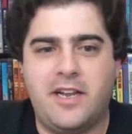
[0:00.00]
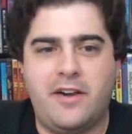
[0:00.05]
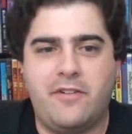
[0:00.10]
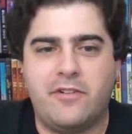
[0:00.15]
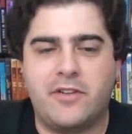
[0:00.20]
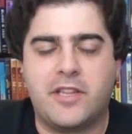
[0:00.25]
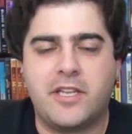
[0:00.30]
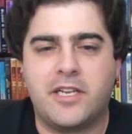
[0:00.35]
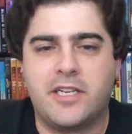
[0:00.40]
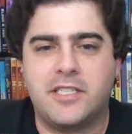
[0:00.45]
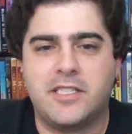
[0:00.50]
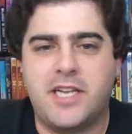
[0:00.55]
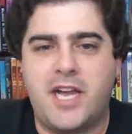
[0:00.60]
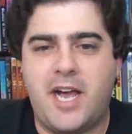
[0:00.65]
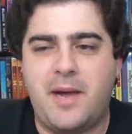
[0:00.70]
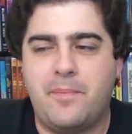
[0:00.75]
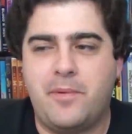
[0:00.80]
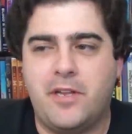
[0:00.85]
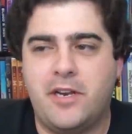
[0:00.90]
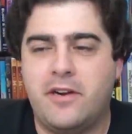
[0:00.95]
everything is
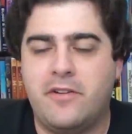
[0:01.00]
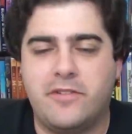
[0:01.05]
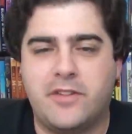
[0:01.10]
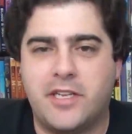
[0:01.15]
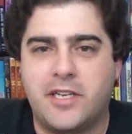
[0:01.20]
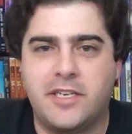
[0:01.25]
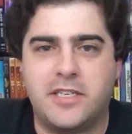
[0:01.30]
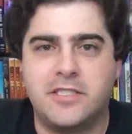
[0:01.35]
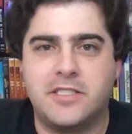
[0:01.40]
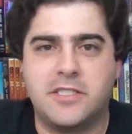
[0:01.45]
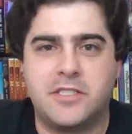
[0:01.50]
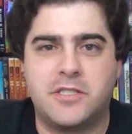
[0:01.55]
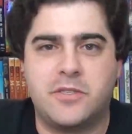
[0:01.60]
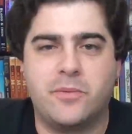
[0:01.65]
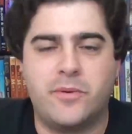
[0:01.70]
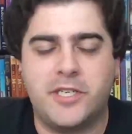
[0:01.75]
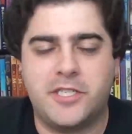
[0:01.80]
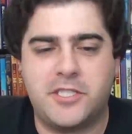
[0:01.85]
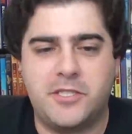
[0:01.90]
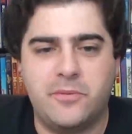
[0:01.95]
happy and everything is the
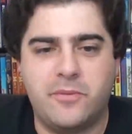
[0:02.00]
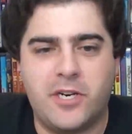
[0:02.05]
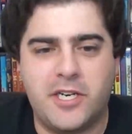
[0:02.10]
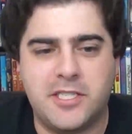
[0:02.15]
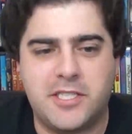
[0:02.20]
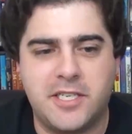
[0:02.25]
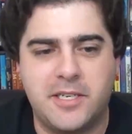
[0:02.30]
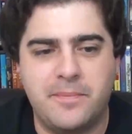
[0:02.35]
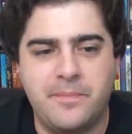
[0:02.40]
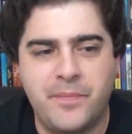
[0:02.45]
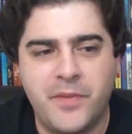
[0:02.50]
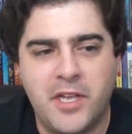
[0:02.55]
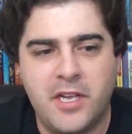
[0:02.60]
way she wants it.